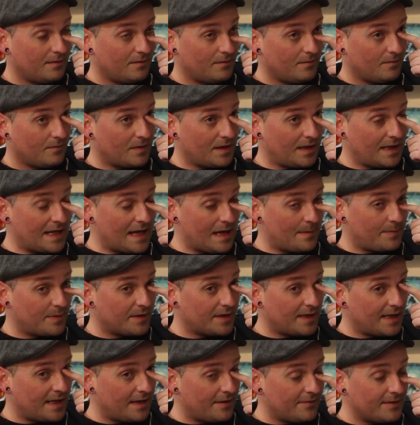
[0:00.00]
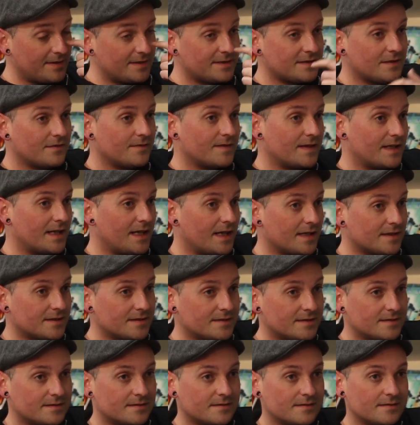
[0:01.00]
What will happen now is over the
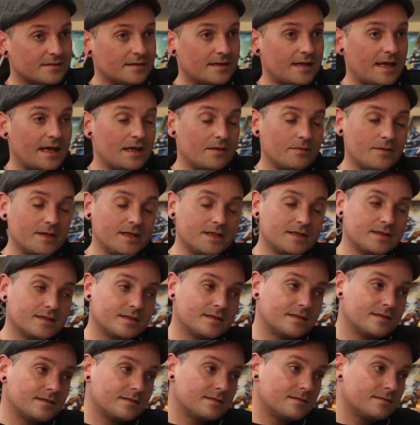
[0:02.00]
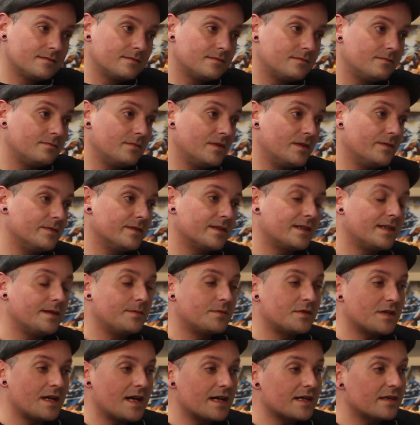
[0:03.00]
next 8 weeks we will keep
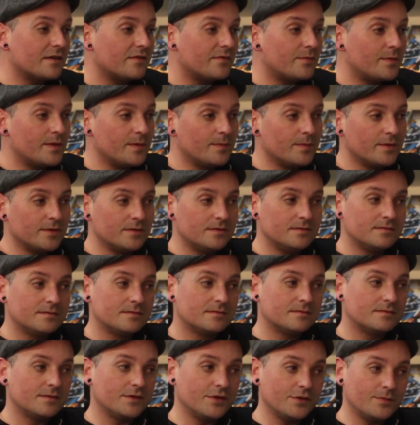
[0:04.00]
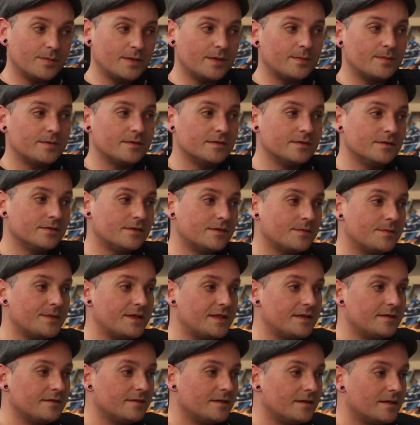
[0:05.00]
track of new people who come in,
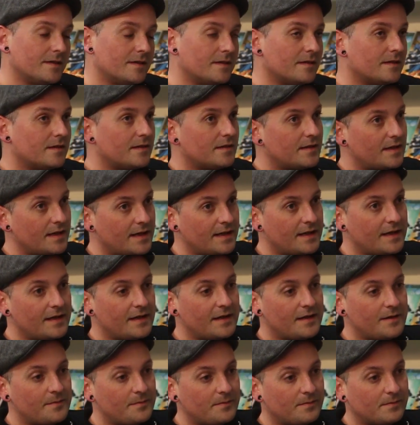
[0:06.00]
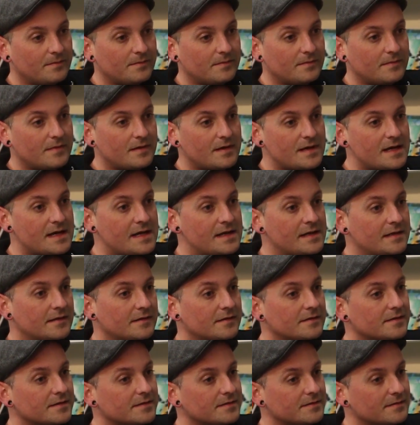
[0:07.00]
and
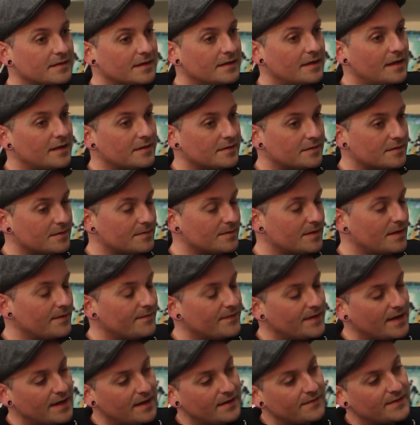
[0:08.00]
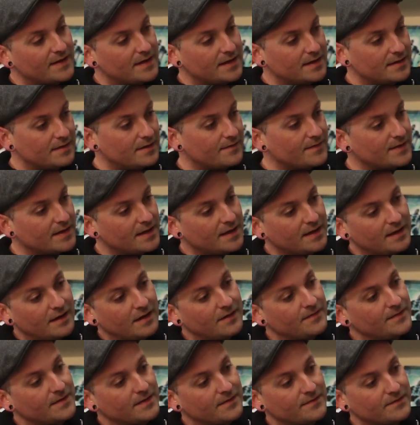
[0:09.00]
in terms if they
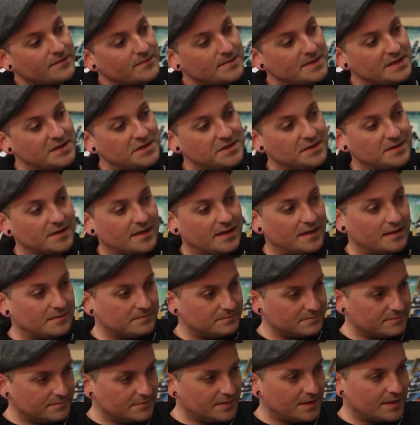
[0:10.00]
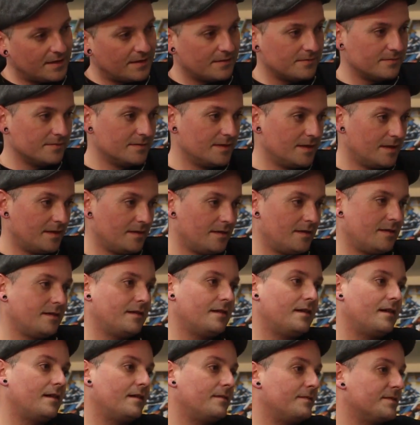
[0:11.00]
offer the information that
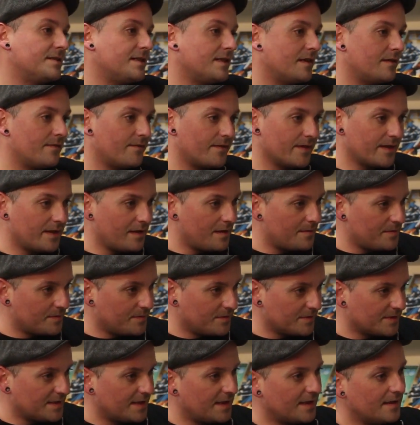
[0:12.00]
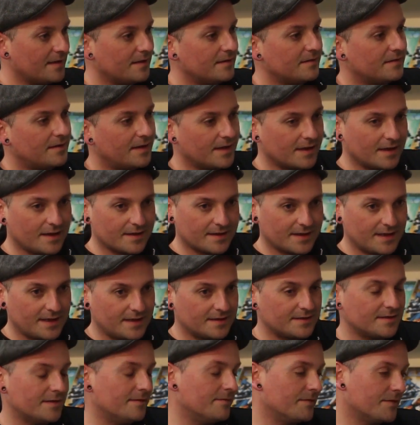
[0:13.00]
I was here on Free Comic Book Day, I got
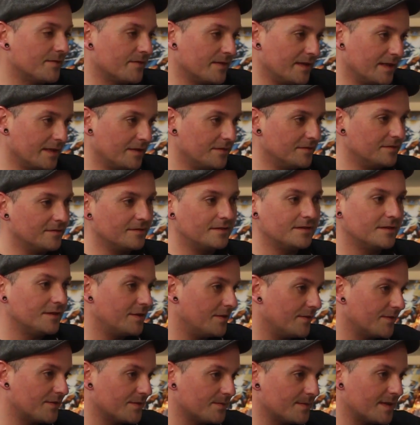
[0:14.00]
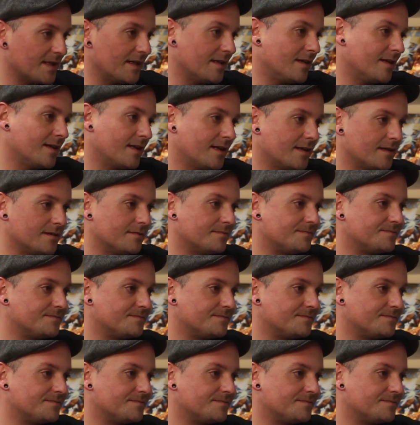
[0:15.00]
this, it was really good, do you have something like it?